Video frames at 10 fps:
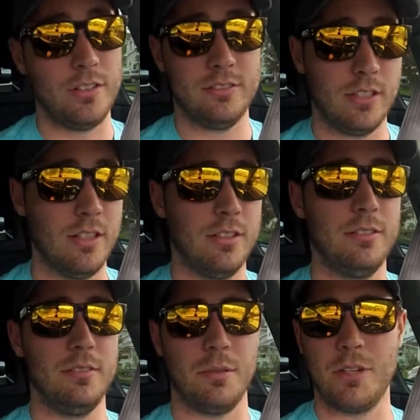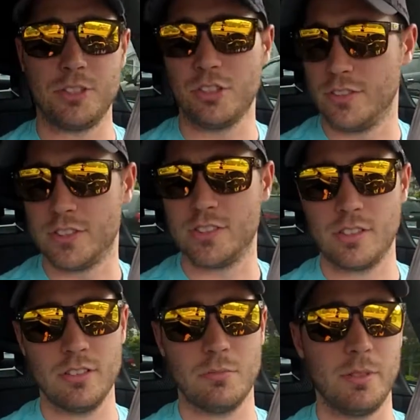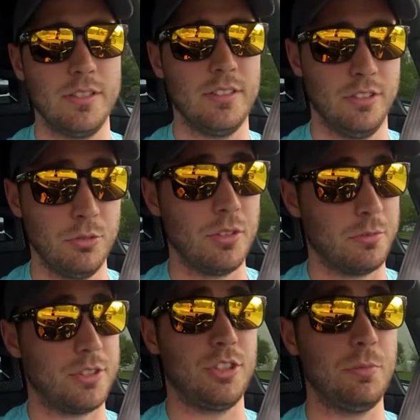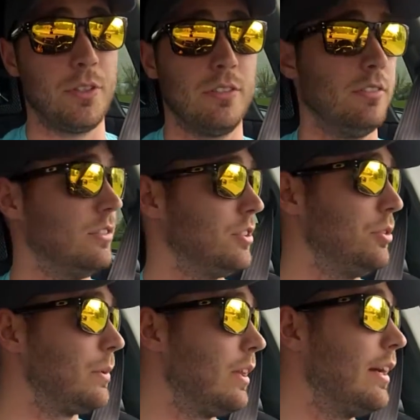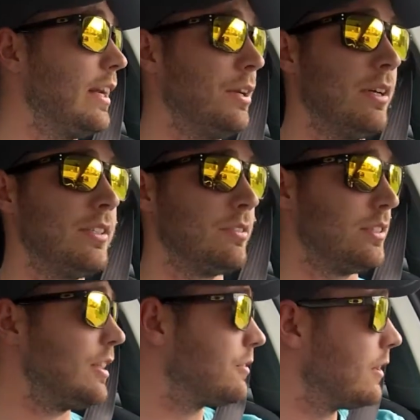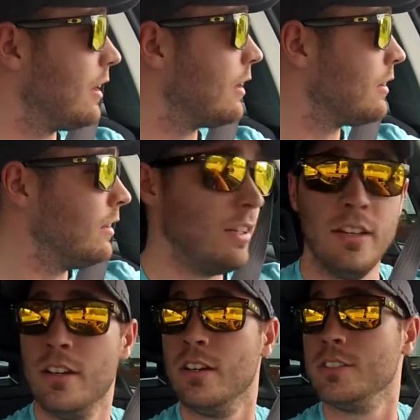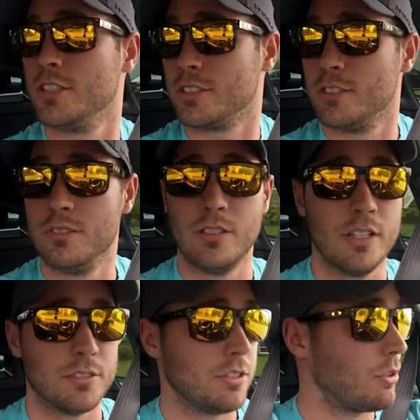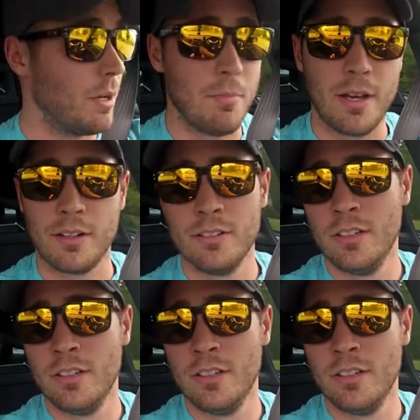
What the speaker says: I'm not sure if it's completely aluminum. It's super, super light anyway, so it's definitely not just a straight metal.